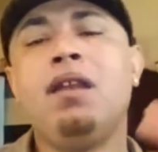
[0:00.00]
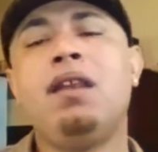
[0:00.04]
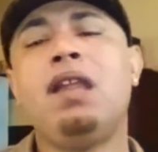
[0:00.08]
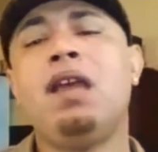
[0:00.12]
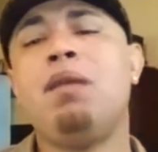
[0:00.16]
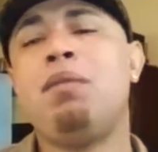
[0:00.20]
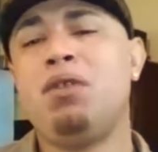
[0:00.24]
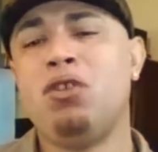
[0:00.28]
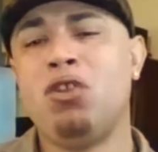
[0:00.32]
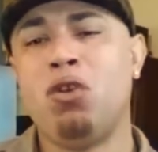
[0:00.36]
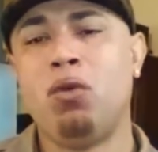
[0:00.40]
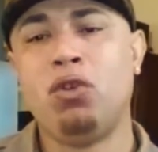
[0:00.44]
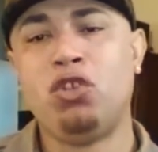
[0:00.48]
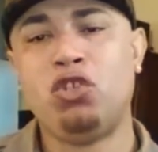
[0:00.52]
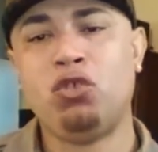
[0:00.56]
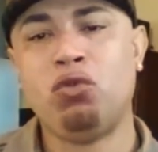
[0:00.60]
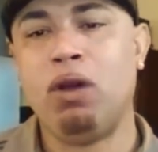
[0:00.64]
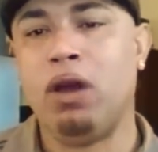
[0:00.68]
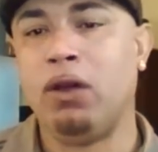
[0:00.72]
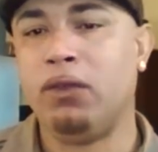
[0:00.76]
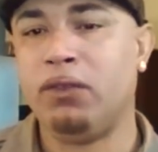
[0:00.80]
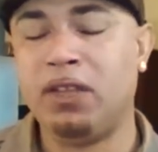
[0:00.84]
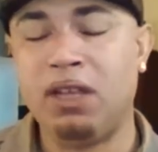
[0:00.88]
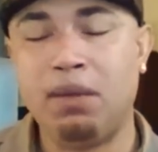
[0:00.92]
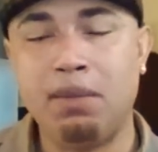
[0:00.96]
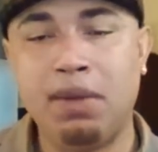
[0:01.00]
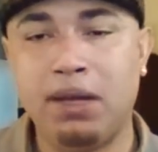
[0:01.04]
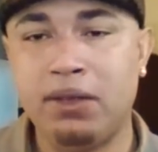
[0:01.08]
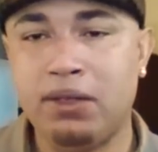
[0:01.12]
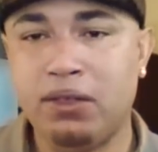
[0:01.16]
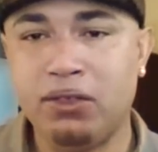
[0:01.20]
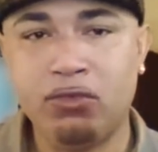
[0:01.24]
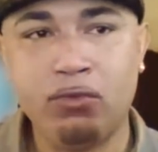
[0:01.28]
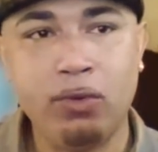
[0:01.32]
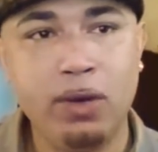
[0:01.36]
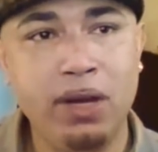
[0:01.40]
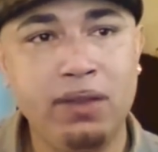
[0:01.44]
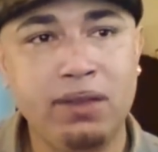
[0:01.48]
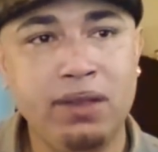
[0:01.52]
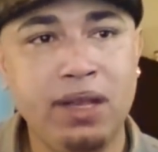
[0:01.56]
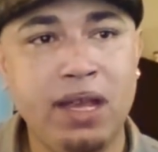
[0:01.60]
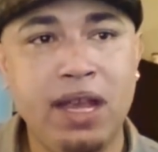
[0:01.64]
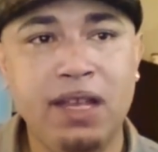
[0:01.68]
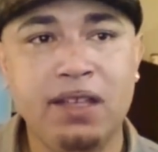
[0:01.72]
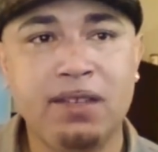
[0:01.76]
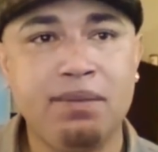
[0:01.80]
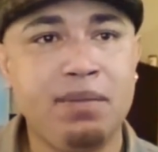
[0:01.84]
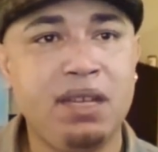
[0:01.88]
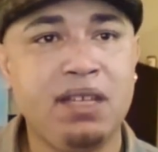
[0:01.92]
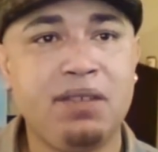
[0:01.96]
let me know what you all think about this crazy
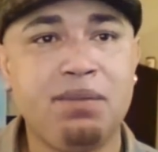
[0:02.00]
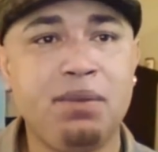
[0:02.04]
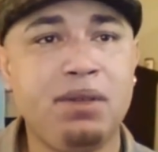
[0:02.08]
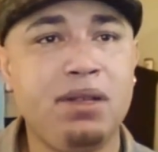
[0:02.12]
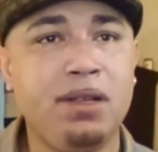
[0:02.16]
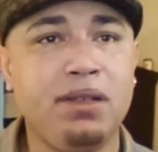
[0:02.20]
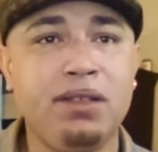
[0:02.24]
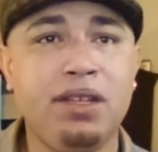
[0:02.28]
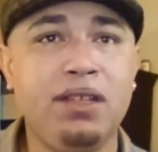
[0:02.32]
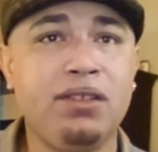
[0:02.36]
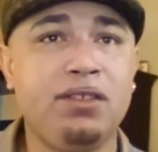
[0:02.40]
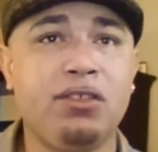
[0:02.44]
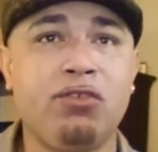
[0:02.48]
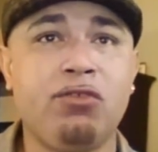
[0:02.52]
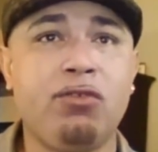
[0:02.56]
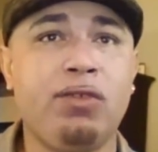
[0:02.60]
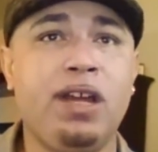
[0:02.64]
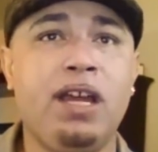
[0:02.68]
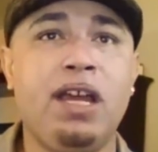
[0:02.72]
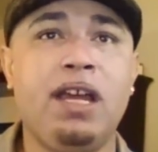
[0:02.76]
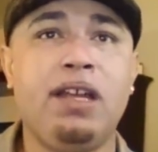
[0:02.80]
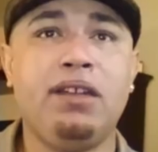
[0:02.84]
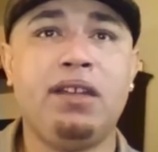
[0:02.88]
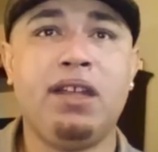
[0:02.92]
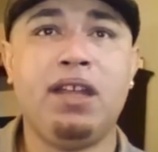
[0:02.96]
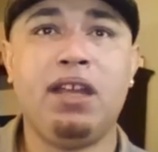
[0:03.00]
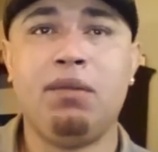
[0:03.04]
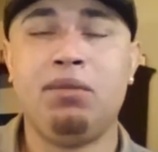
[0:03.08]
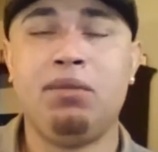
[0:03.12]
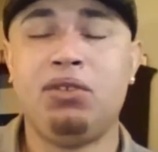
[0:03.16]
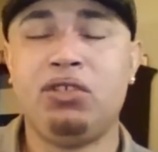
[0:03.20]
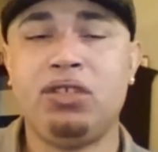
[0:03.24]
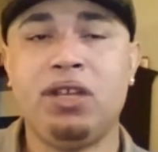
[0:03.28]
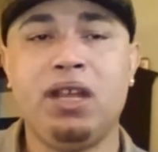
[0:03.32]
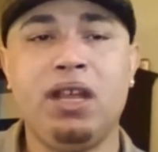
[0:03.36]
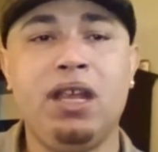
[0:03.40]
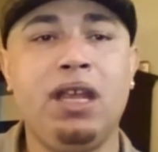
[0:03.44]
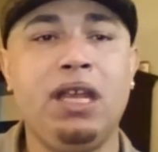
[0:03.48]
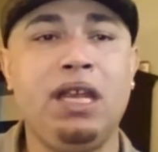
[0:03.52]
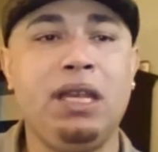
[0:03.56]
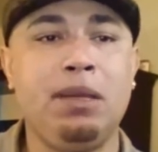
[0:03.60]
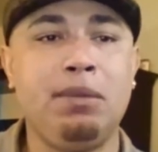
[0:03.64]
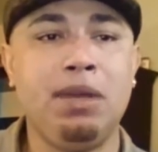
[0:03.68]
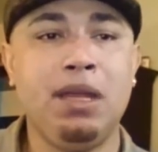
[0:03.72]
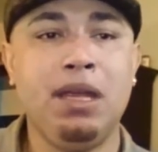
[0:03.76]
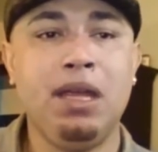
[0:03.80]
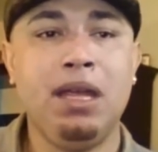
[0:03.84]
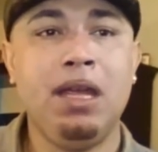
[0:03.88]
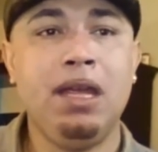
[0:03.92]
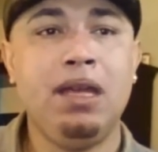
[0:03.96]
ass mess because it's a crying damn shame